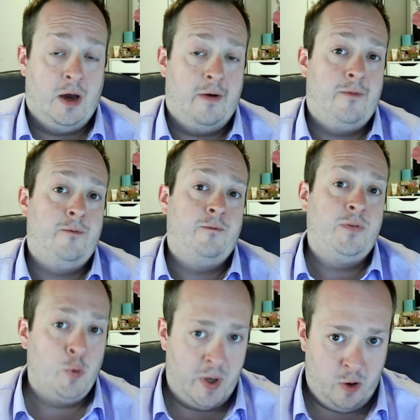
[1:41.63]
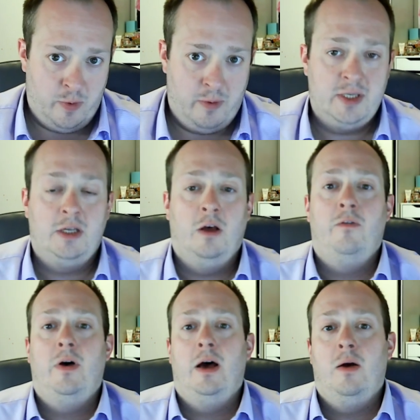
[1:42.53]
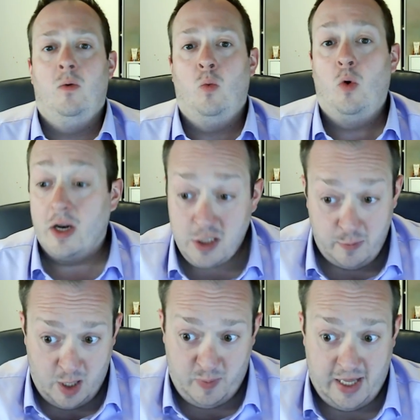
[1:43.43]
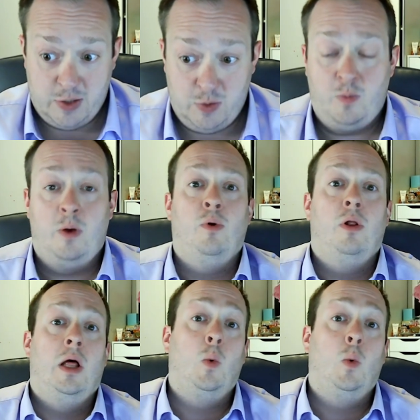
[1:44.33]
I feel better about myself. I want to make plans with people.